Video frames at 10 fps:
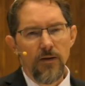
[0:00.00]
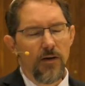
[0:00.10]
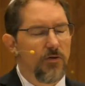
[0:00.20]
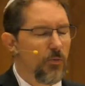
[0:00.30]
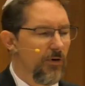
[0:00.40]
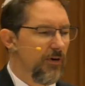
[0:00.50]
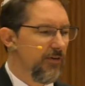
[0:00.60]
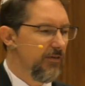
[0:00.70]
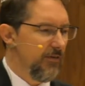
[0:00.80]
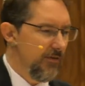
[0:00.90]
In other
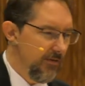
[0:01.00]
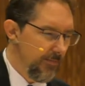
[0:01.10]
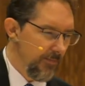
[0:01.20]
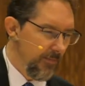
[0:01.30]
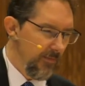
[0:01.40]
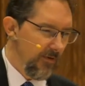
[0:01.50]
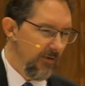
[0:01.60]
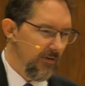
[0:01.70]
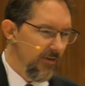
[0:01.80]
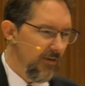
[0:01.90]
words,
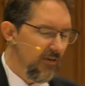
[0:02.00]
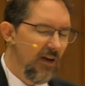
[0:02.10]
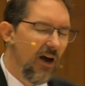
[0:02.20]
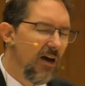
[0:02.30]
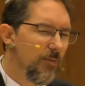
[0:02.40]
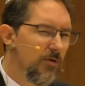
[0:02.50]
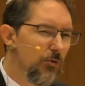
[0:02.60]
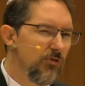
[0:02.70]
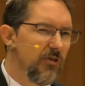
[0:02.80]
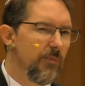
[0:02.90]
time
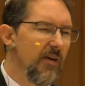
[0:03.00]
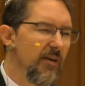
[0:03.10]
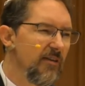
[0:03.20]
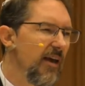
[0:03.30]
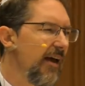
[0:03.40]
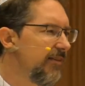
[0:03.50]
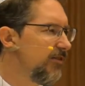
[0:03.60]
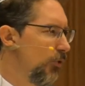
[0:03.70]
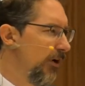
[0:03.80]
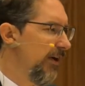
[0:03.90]
used to be
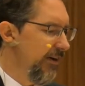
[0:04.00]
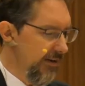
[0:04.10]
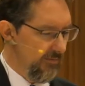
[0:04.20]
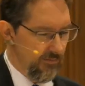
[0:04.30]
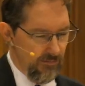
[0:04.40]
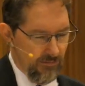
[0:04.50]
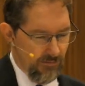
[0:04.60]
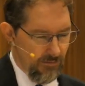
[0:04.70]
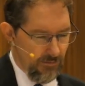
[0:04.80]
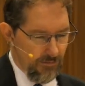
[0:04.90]
task oriented.
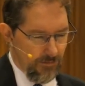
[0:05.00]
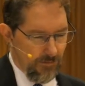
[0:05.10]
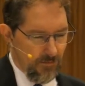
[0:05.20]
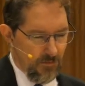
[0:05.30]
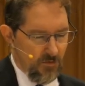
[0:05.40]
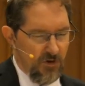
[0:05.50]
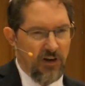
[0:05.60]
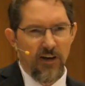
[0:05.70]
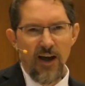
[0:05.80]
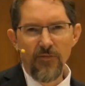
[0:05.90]

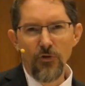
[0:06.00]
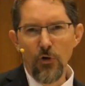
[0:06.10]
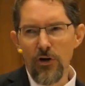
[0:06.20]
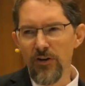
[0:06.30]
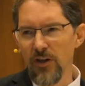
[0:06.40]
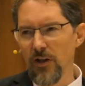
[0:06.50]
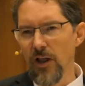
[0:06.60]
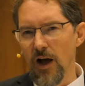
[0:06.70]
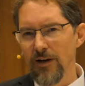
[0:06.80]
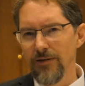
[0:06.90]
You didn't have to look at the
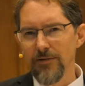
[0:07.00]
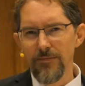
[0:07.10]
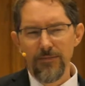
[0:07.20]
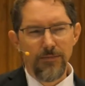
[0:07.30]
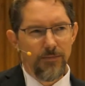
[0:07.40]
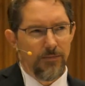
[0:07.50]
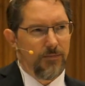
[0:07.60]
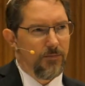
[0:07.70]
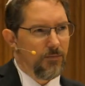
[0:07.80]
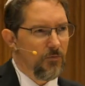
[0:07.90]
clock,
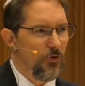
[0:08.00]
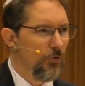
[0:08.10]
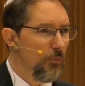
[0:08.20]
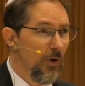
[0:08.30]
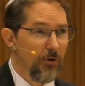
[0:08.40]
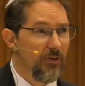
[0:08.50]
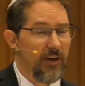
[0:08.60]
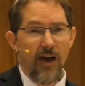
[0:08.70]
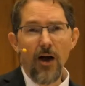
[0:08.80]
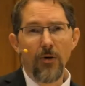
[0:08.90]
you milked the
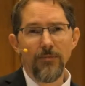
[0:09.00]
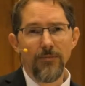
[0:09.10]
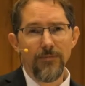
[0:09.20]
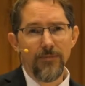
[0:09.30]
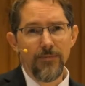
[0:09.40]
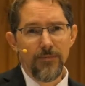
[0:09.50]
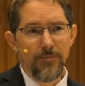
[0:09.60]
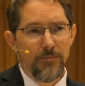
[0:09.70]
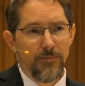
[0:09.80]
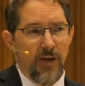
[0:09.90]
cow.
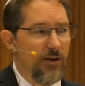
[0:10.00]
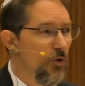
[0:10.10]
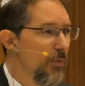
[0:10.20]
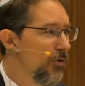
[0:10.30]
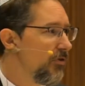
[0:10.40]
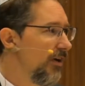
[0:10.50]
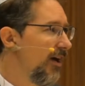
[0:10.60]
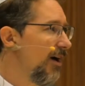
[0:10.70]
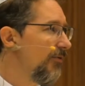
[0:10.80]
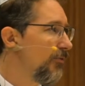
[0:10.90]
And you milked the
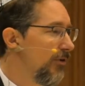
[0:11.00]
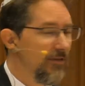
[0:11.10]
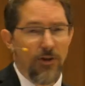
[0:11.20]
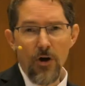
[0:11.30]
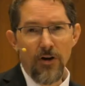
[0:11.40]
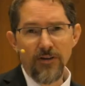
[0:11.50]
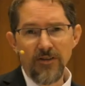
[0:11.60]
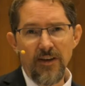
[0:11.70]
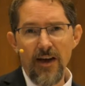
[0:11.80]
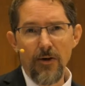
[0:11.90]
cow for as long
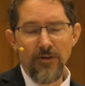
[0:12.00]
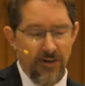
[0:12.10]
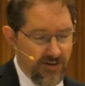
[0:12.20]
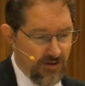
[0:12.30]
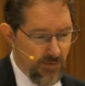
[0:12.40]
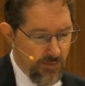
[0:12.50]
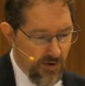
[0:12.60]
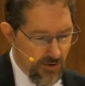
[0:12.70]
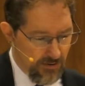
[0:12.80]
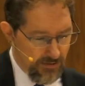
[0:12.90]
as the cow needed to be
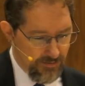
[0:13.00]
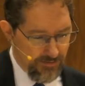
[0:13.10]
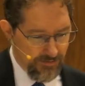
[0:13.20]
milked.